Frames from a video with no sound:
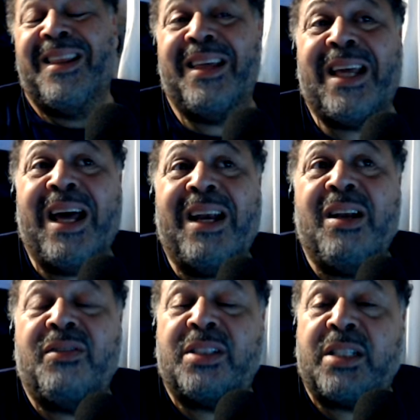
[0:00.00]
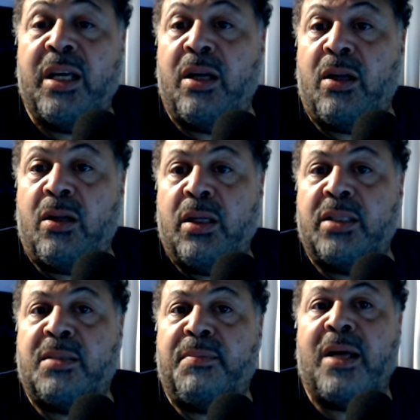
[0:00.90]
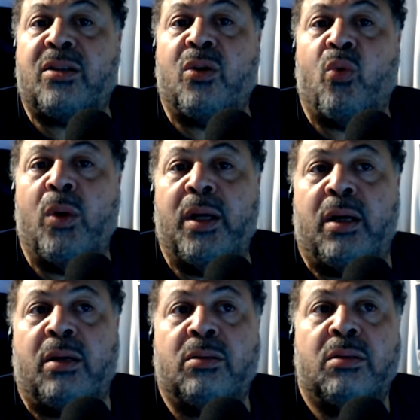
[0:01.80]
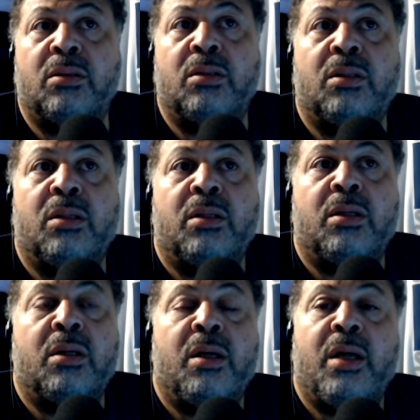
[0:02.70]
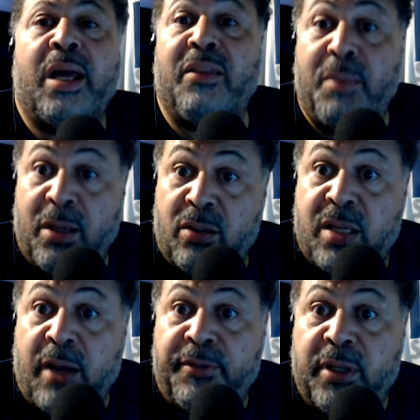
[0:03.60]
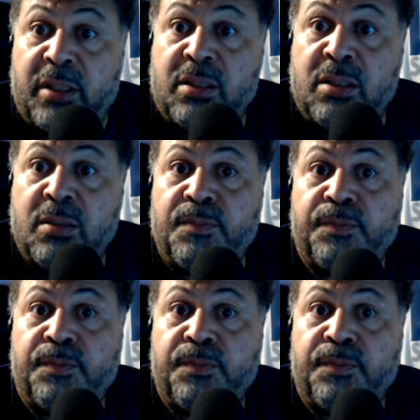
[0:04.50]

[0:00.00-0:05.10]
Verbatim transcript: They got enough skill. It's about the will and the mental toughness.